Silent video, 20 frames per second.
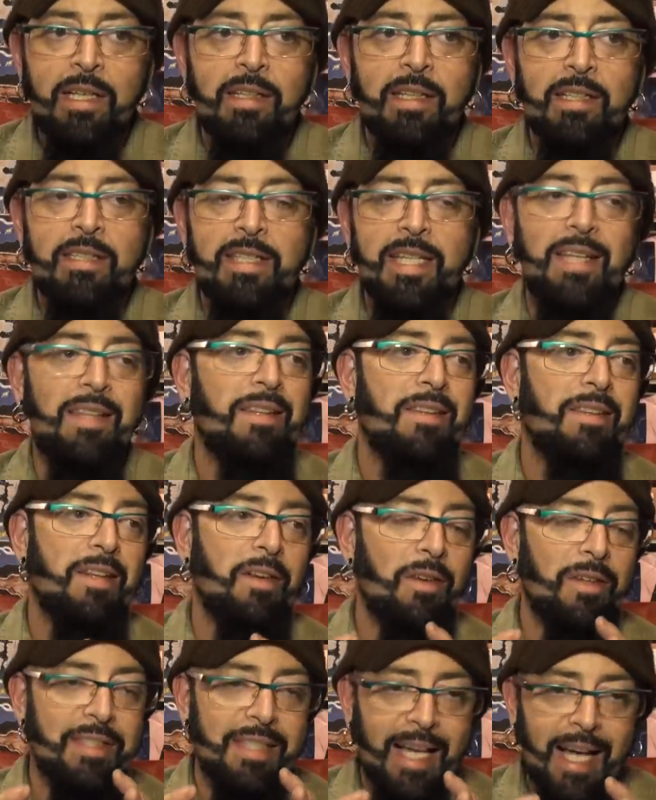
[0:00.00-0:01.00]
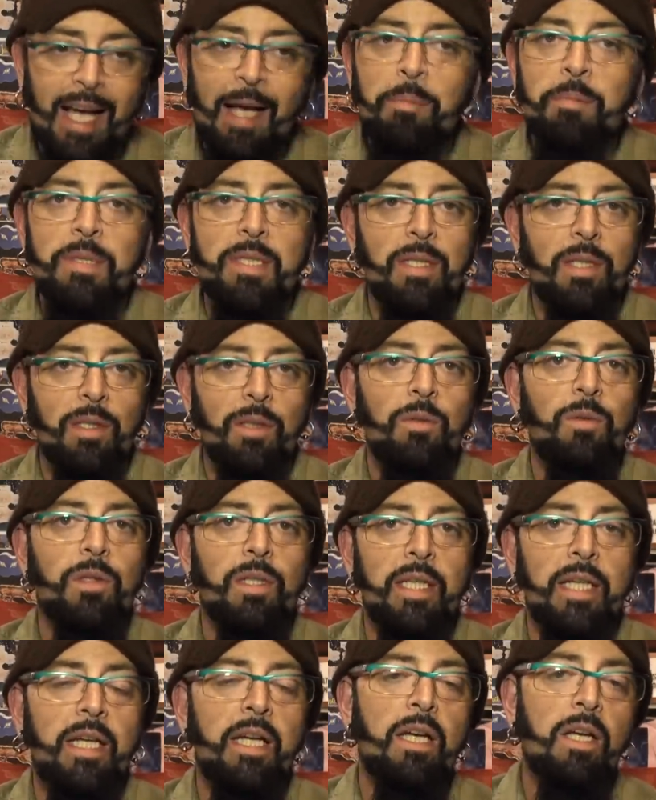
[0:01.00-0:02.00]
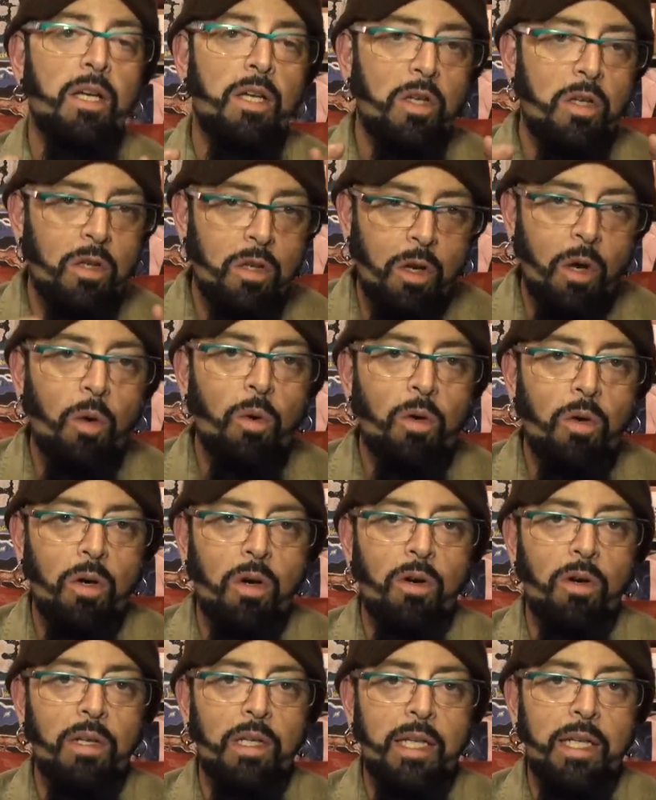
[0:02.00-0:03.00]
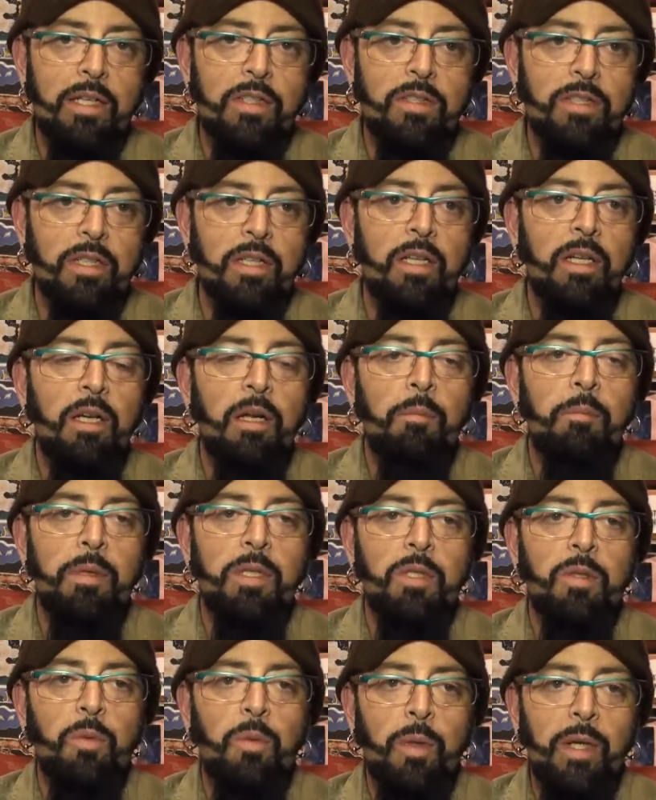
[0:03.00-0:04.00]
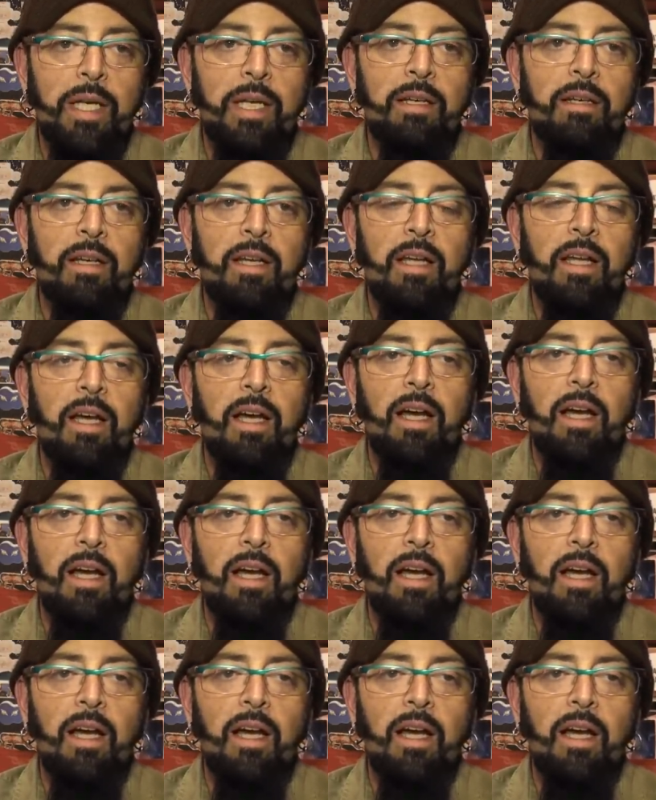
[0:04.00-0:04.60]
that say that there is absolutely no correlation between